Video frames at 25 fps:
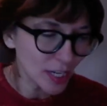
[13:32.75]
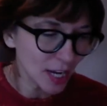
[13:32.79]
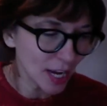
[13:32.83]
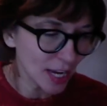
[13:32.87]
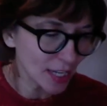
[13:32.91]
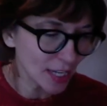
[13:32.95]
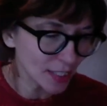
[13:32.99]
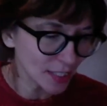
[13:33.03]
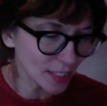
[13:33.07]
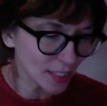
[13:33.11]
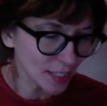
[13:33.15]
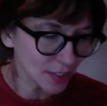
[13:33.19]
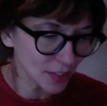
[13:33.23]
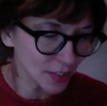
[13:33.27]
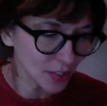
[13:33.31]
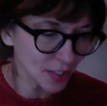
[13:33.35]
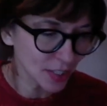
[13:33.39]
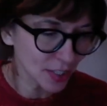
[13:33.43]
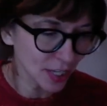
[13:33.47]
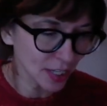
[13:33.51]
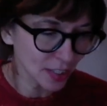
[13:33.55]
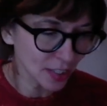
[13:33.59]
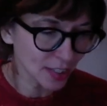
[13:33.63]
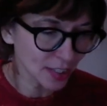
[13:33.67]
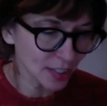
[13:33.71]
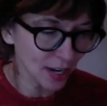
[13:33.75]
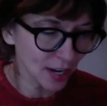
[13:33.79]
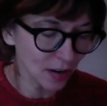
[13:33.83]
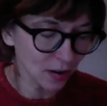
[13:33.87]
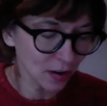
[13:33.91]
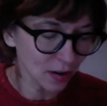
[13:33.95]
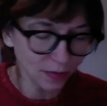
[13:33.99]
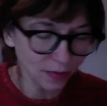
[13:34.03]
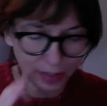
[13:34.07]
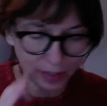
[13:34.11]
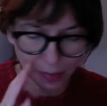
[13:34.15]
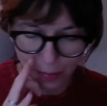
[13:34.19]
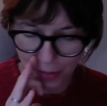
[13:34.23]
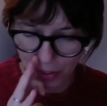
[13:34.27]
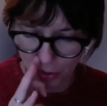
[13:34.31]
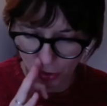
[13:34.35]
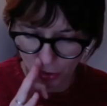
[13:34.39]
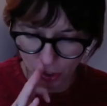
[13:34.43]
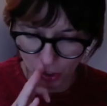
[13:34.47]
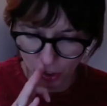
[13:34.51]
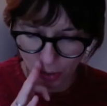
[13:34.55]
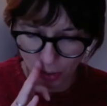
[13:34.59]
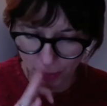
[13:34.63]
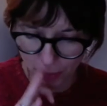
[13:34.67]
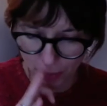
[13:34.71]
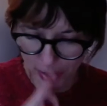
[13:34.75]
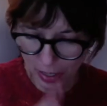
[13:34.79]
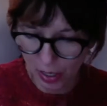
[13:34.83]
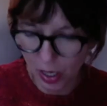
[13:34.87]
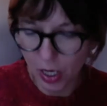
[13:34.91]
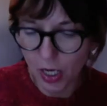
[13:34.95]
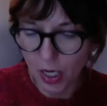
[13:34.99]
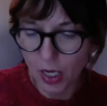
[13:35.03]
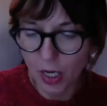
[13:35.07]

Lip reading: as it takes care of admission. But